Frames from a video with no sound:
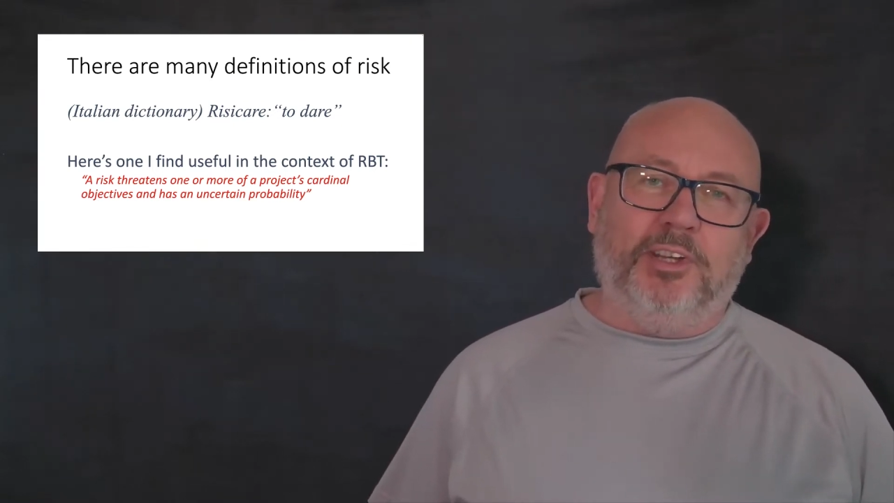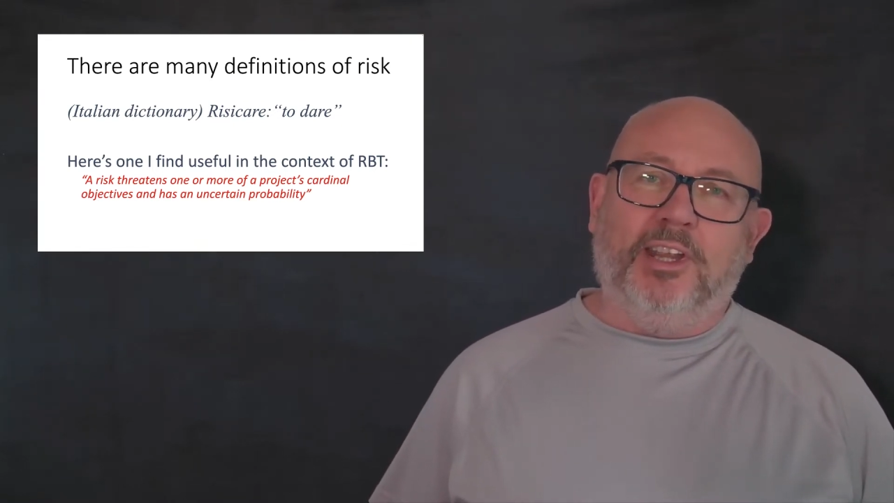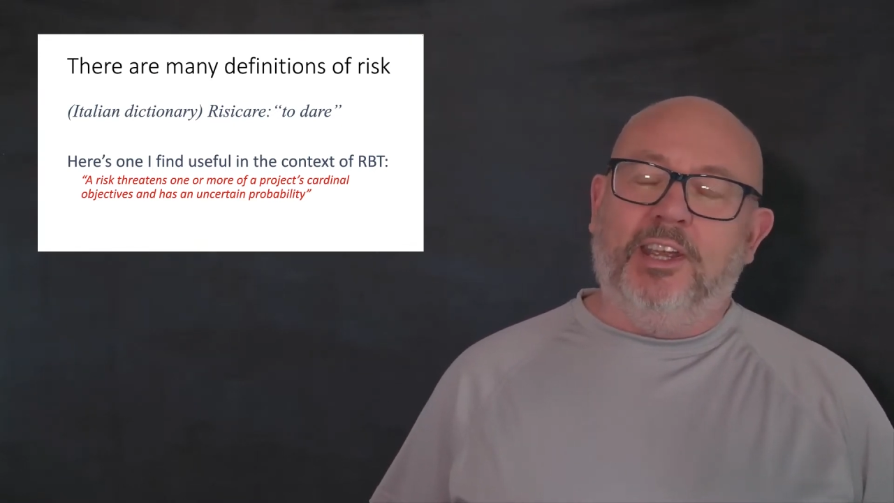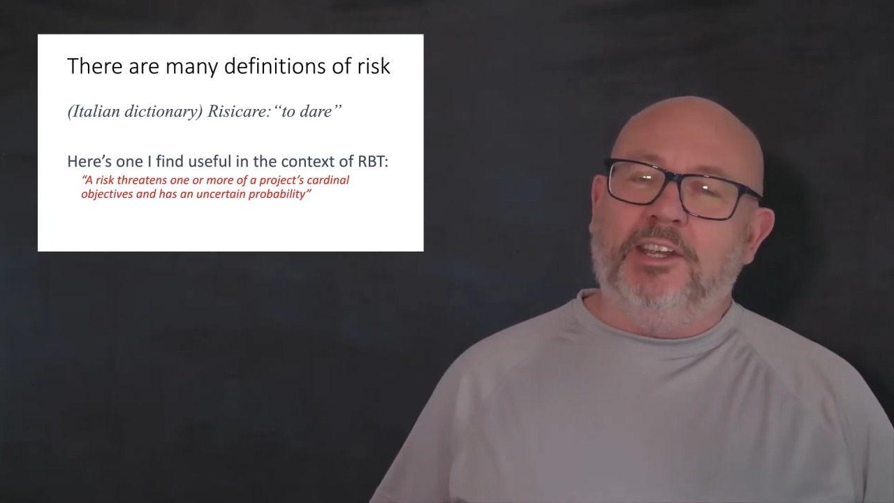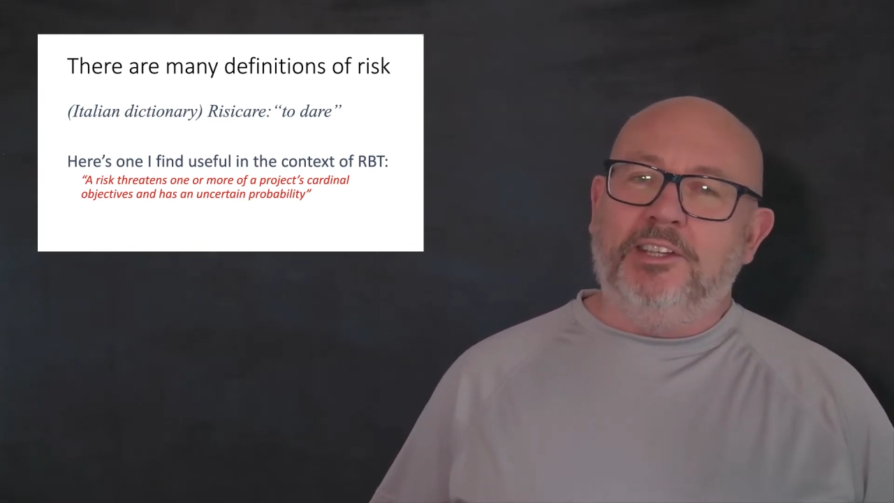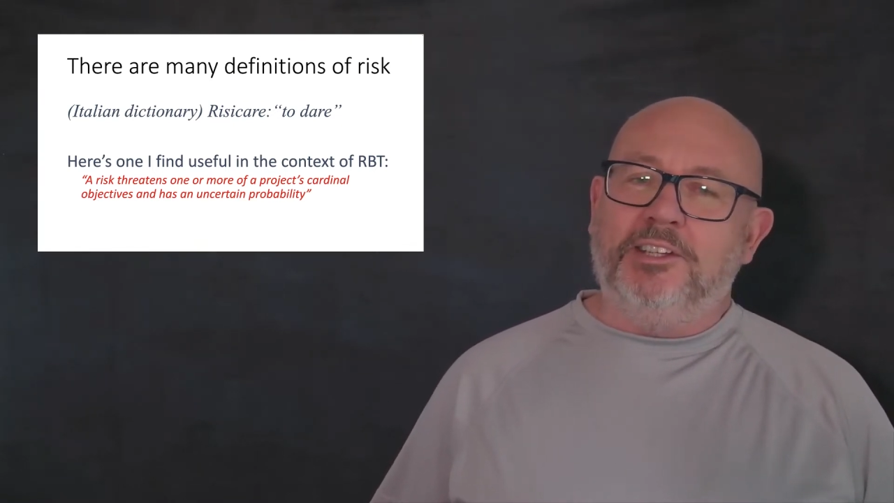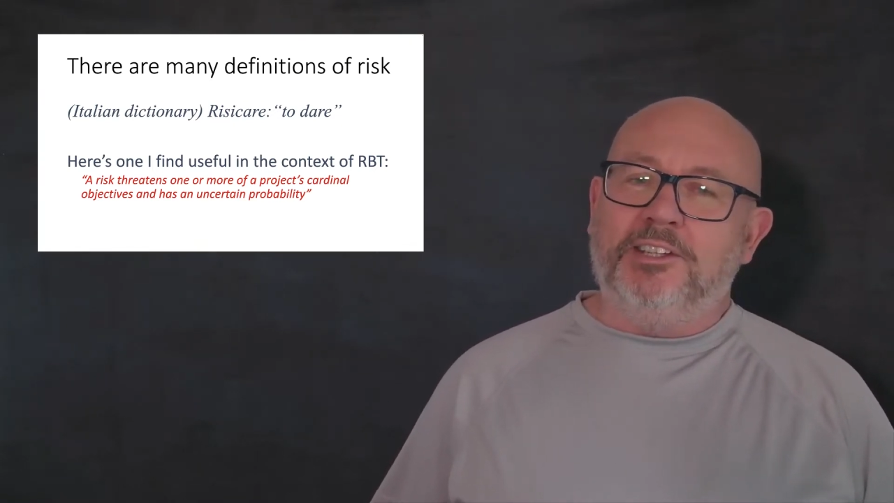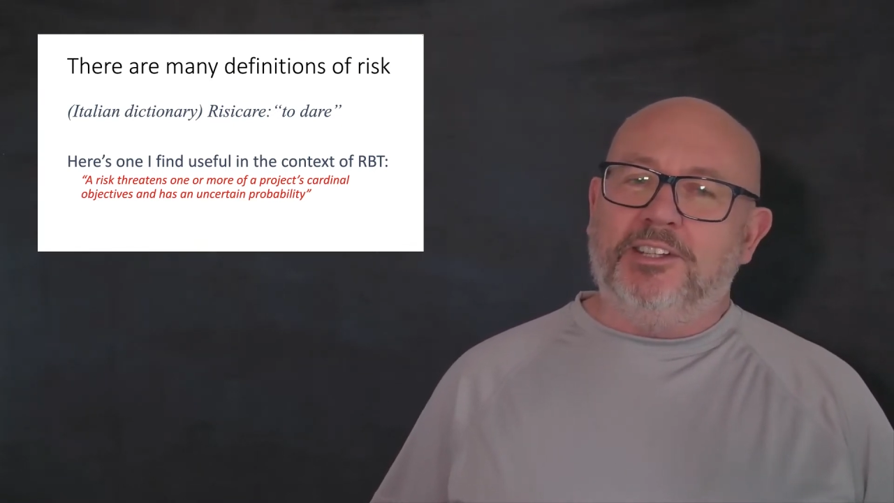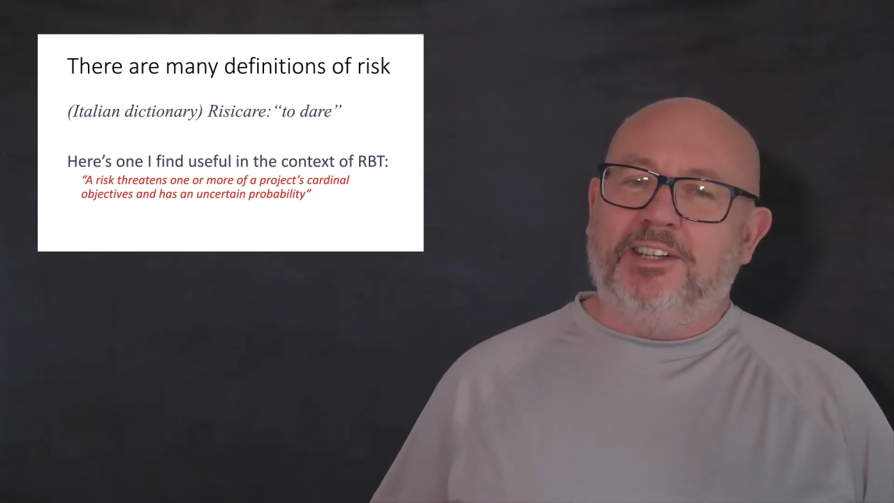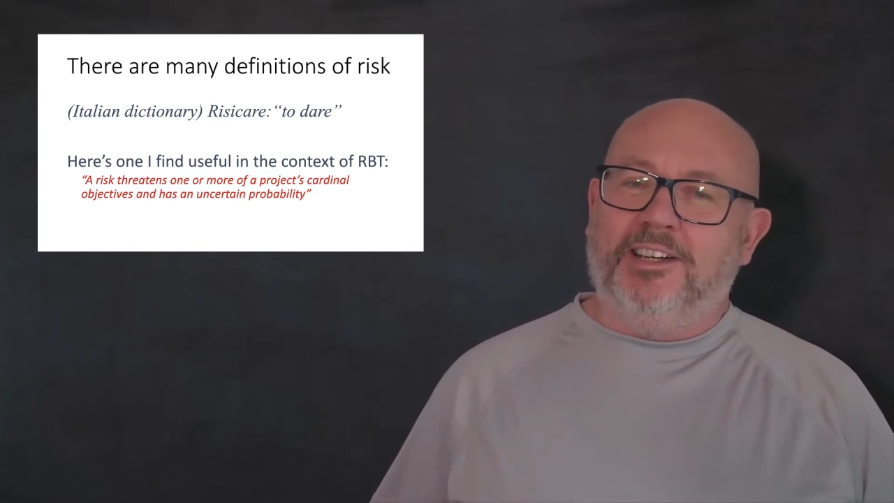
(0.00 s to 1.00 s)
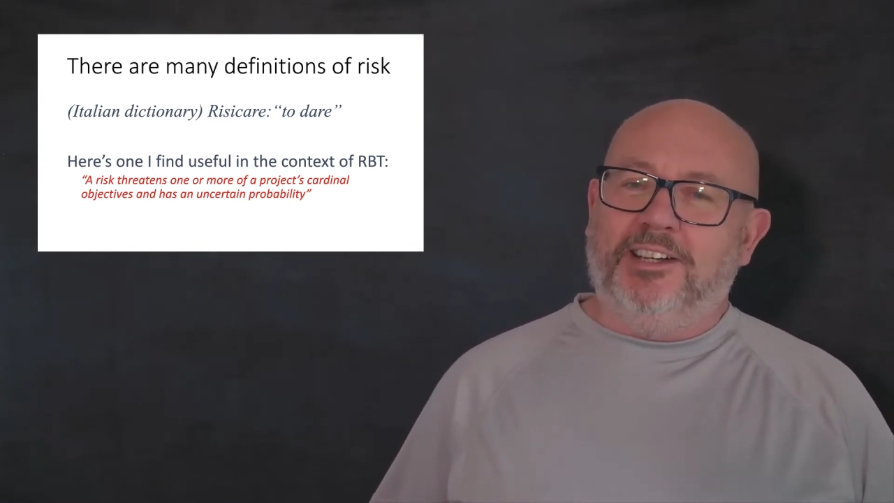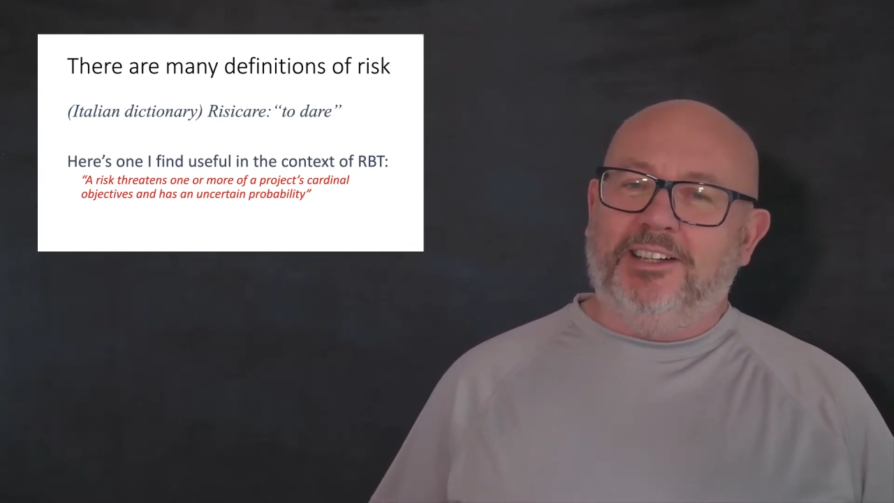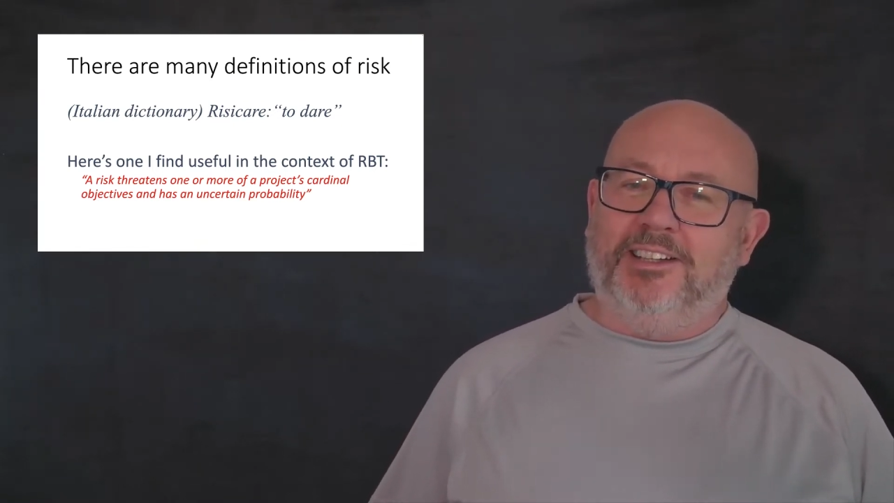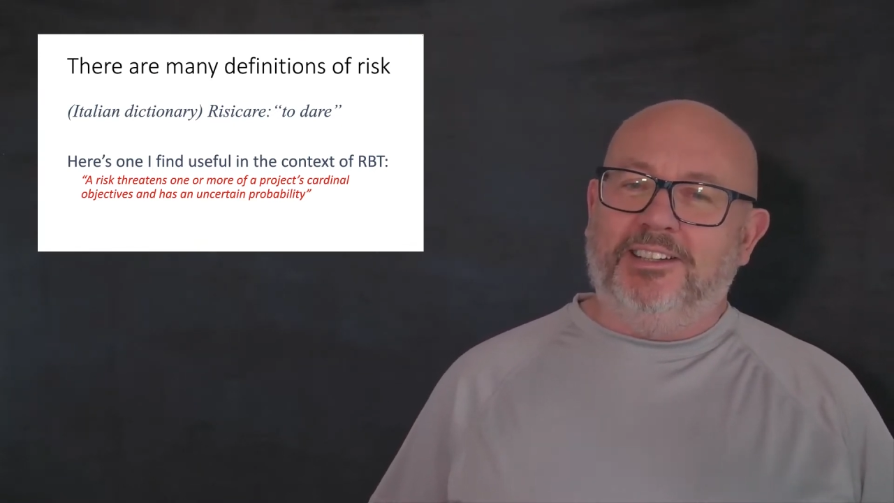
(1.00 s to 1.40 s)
is the